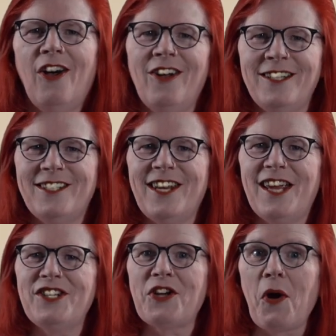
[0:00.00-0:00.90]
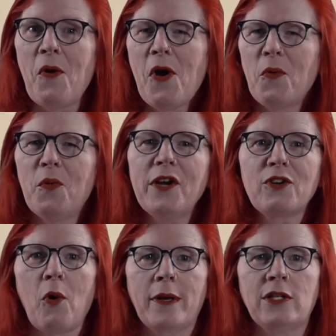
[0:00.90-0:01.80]
On today's show, we are
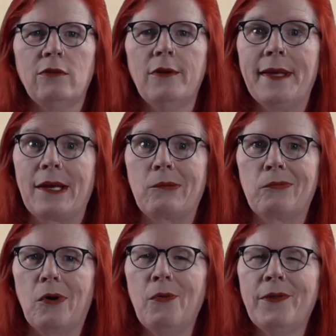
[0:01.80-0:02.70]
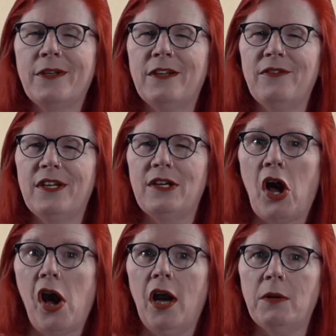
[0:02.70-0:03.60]
going to look at growth dividend
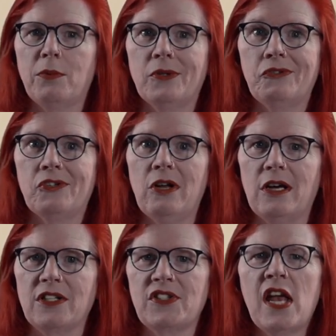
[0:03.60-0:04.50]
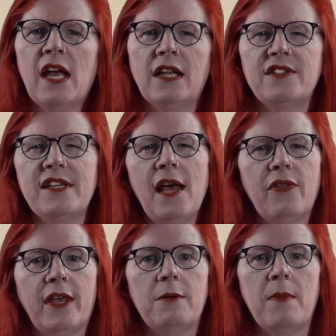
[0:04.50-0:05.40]
hybrid stocks and see how
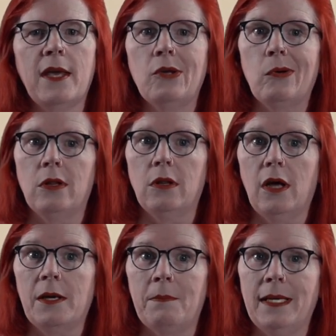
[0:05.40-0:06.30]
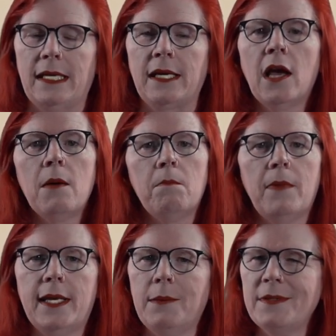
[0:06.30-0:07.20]
they can make you a lot of money.
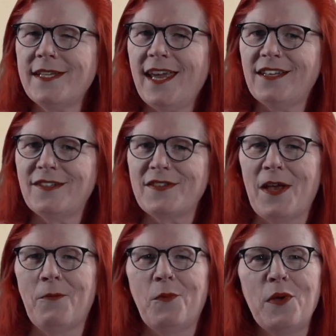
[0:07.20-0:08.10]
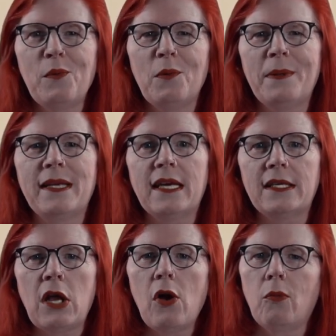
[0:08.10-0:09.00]
My name is Candace, and we will
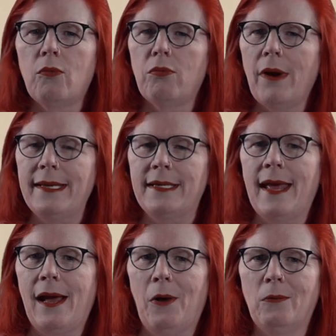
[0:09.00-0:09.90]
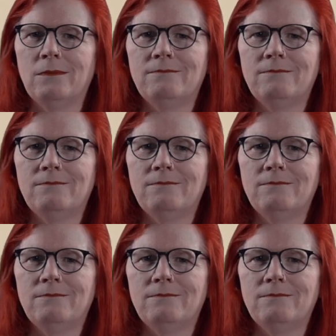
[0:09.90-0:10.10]
begin right now.